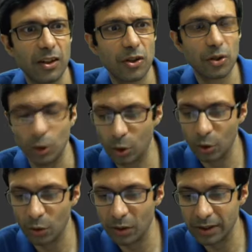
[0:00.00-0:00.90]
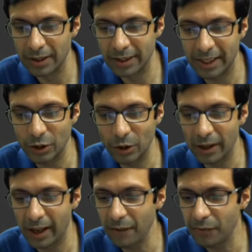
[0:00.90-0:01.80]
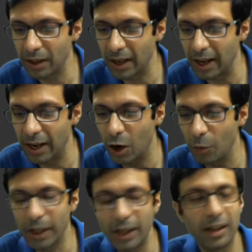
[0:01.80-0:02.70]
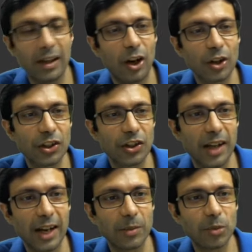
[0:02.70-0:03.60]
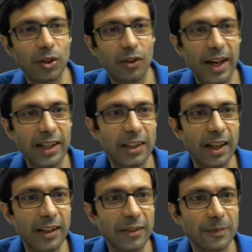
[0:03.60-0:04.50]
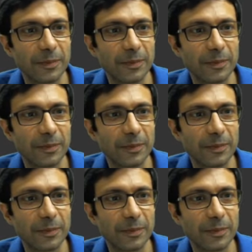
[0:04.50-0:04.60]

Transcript: So 6 on the left, and how many oxygen atoms on the right side?